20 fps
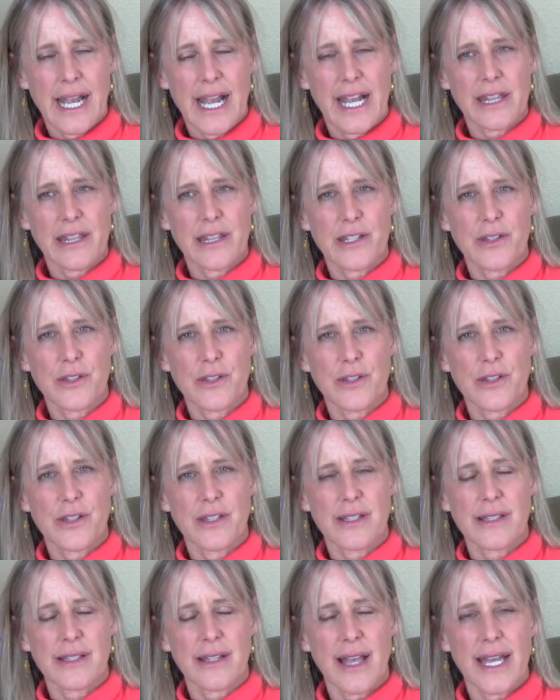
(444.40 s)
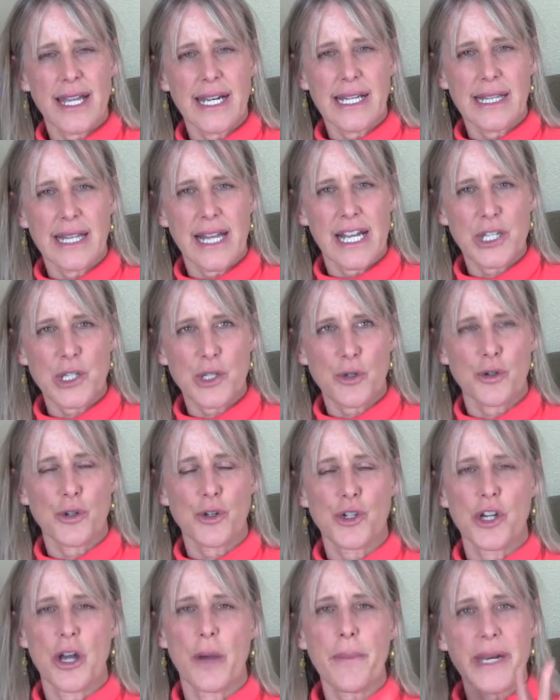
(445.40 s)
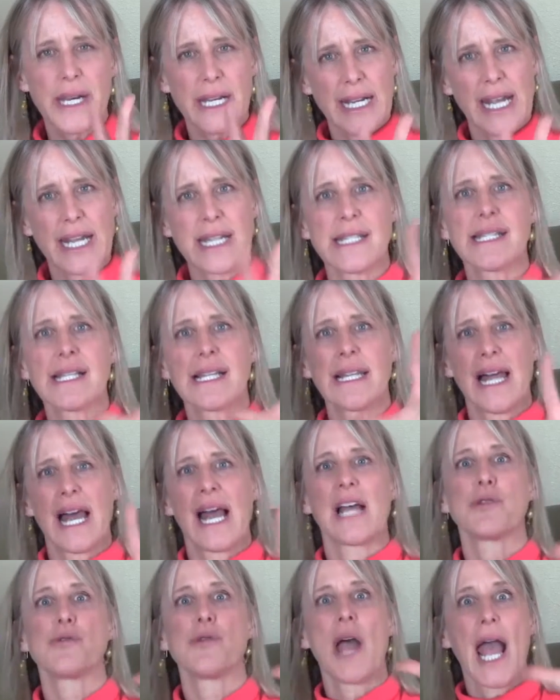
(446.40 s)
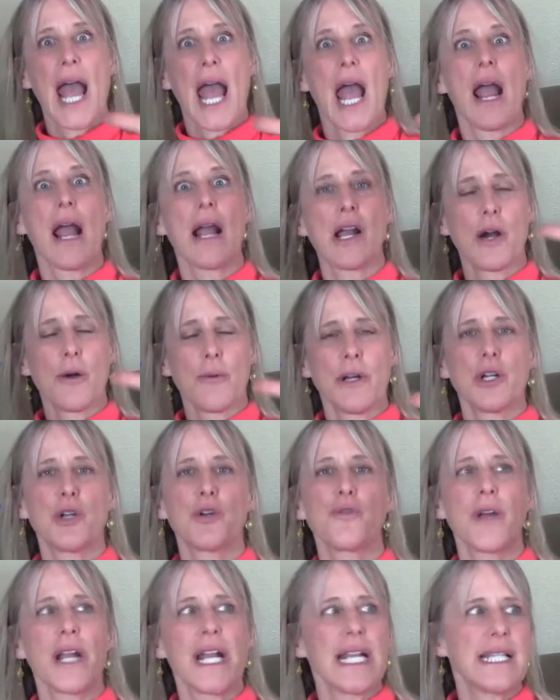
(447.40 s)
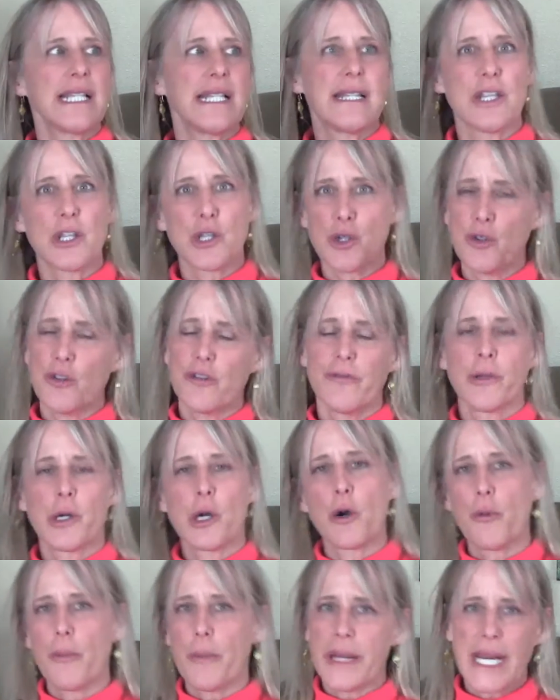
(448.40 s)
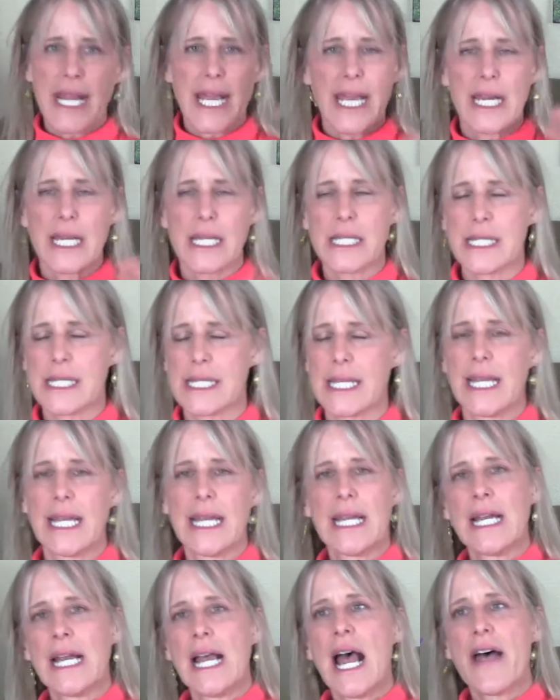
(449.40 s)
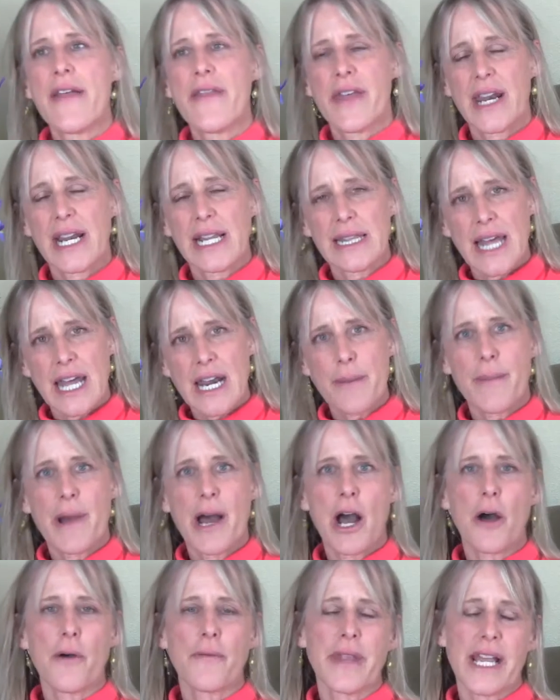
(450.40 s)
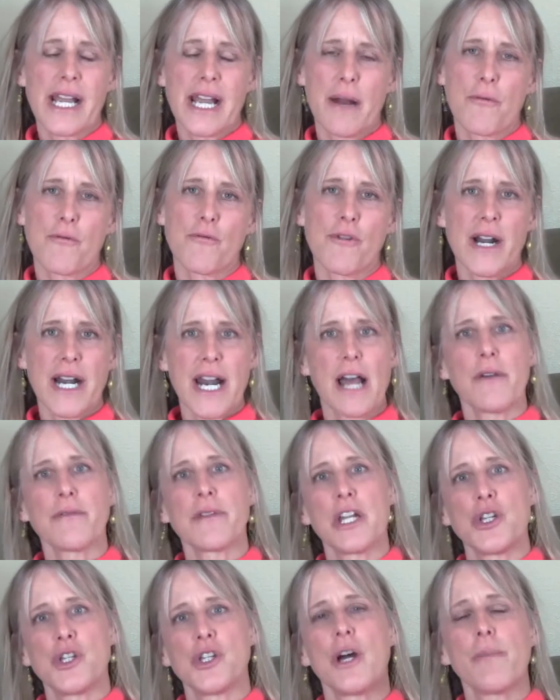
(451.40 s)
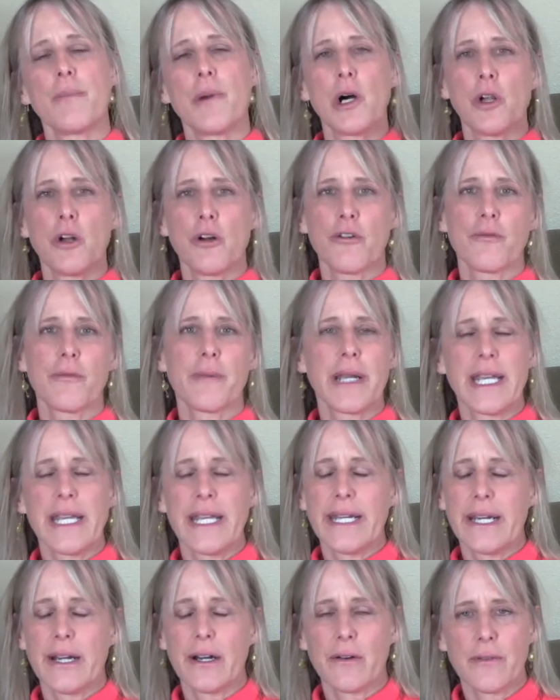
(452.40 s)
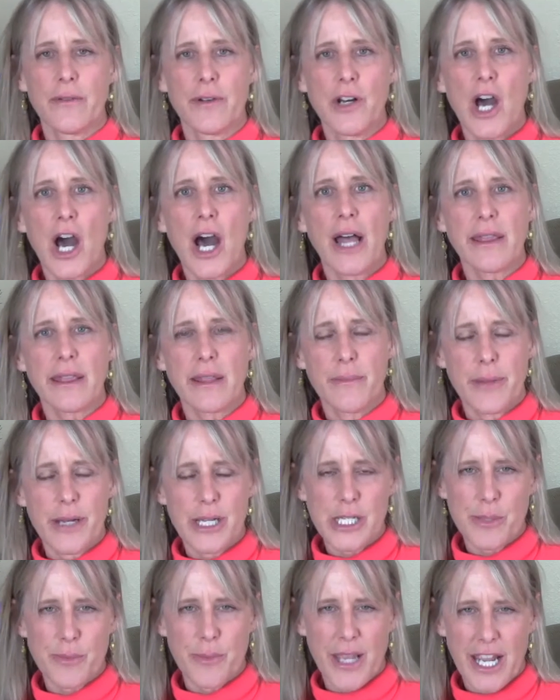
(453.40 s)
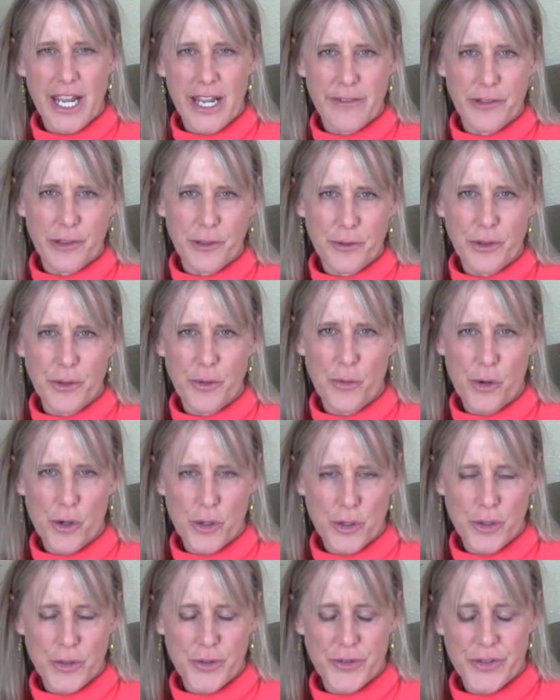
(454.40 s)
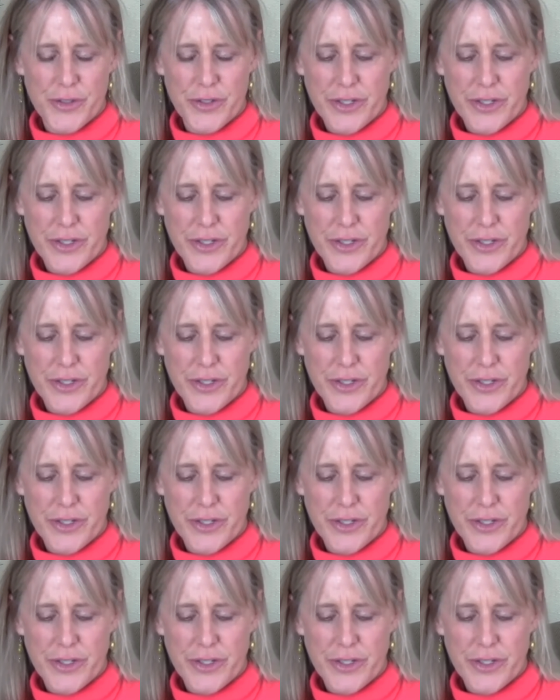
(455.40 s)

at the sliding glass door, jumping against the glass, going crazy, the two of them going bananas. And then I let them out, and they come run out, and they jump all over me. Not the best behavior in the world.